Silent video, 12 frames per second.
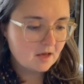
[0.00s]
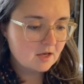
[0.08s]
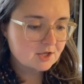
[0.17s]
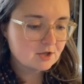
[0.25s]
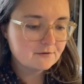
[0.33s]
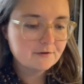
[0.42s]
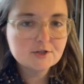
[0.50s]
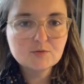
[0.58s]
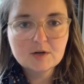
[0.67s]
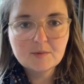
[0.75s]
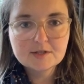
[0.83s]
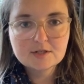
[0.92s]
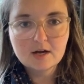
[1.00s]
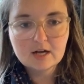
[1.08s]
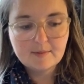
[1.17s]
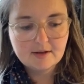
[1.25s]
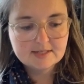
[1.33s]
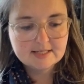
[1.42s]
So the first one I want to talk
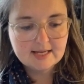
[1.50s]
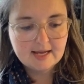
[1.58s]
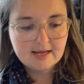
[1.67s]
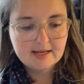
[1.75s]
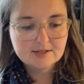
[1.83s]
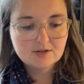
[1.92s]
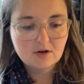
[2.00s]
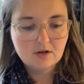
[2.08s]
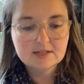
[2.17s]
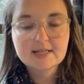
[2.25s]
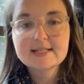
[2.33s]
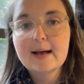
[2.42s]
about today is called It's